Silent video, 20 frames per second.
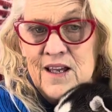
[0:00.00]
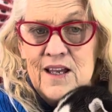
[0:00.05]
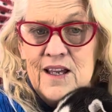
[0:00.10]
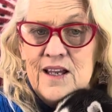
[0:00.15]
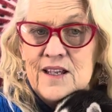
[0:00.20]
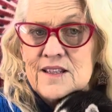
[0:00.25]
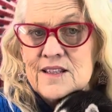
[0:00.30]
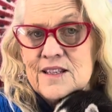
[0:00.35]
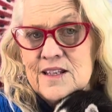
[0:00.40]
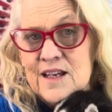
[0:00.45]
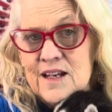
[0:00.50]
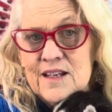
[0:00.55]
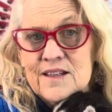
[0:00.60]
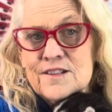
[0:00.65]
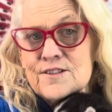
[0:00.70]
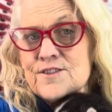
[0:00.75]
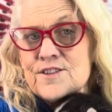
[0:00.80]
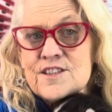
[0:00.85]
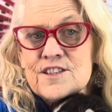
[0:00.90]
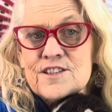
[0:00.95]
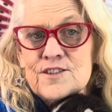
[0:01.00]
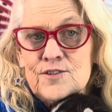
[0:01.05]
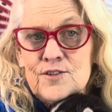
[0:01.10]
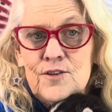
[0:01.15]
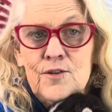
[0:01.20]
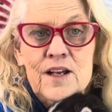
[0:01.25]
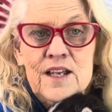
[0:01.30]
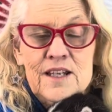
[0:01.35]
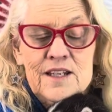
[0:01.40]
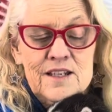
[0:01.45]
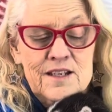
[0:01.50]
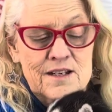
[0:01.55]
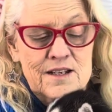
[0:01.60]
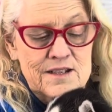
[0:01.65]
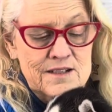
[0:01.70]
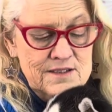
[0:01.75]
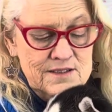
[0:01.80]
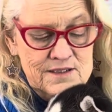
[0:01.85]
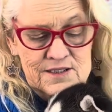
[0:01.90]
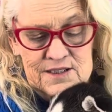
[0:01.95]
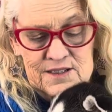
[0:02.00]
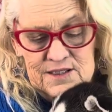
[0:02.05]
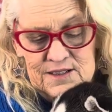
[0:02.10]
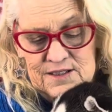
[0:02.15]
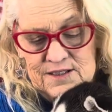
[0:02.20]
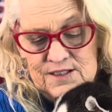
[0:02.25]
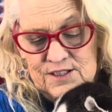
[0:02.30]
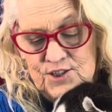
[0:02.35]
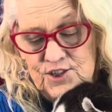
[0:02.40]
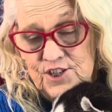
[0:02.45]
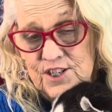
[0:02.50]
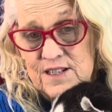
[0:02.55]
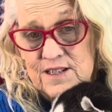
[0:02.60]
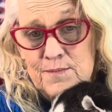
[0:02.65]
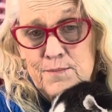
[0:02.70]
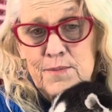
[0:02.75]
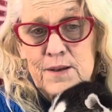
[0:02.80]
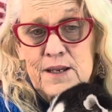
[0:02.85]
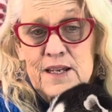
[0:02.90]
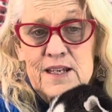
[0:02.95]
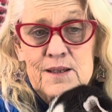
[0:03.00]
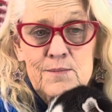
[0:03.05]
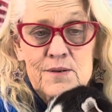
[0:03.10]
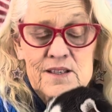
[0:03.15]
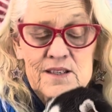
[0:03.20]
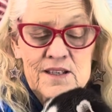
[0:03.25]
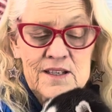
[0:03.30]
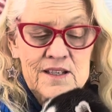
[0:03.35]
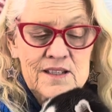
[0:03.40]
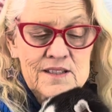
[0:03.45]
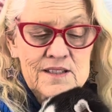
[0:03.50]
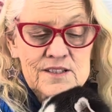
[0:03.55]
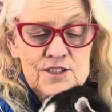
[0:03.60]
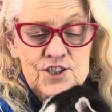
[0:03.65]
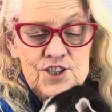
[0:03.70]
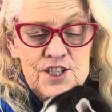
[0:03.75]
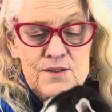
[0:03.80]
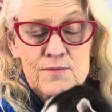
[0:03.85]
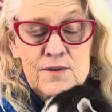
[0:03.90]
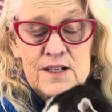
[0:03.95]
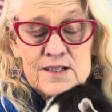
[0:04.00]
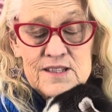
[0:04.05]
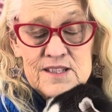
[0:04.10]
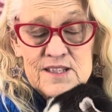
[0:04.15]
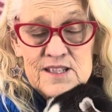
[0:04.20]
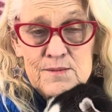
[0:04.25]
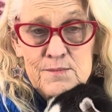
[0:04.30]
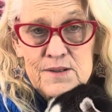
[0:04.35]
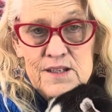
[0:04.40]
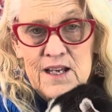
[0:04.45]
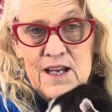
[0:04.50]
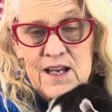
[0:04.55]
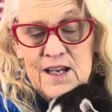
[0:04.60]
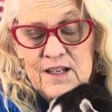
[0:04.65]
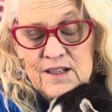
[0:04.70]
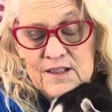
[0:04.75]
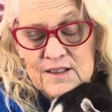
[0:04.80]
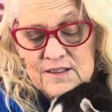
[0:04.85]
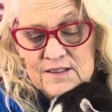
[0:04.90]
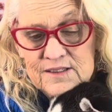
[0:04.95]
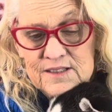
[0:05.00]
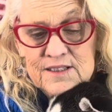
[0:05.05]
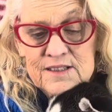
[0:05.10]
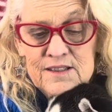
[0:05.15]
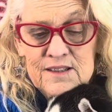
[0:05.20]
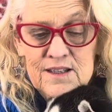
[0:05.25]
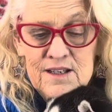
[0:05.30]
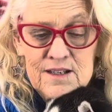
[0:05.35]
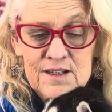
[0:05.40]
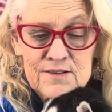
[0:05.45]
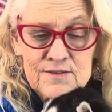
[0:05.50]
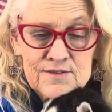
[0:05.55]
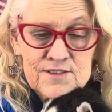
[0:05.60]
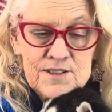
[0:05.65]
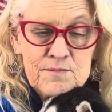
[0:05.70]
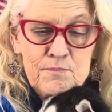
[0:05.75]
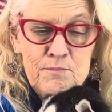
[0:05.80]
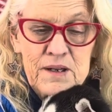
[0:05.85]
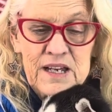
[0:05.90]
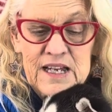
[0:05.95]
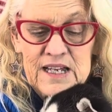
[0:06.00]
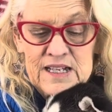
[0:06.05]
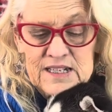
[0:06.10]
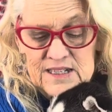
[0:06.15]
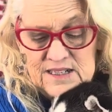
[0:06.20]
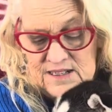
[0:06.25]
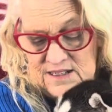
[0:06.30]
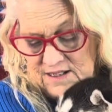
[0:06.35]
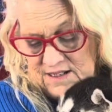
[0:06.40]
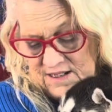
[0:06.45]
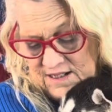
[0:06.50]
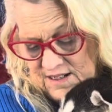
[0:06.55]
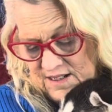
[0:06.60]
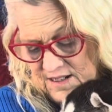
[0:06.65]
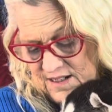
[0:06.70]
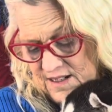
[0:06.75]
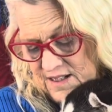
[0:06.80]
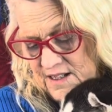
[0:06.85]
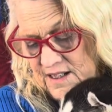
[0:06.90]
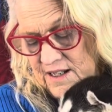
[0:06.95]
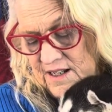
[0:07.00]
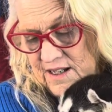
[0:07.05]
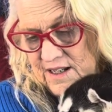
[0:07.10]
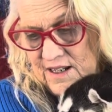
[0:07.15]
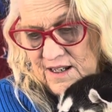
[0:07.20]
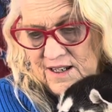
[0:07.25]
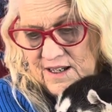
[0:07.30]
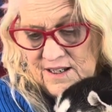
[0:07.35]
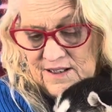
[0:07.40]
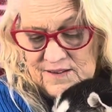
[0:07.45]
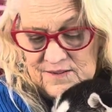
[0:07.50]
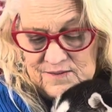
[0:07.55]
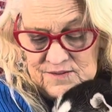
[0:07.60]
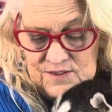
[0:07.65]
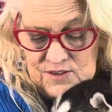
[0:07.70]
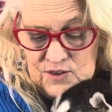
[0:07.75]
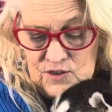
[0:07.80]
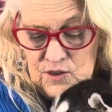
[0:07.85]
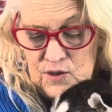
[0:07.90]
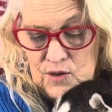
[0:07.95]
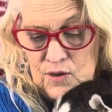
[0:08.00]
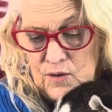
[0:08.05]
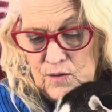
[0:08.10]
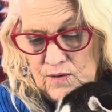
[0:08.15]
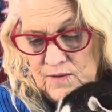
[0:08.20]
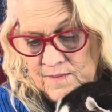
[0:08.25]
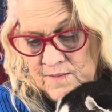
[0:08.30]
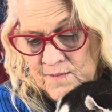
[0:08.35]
And yeah, they're still quite young, and she's a baby. She wants to be held and loved and petted. Yeah, so.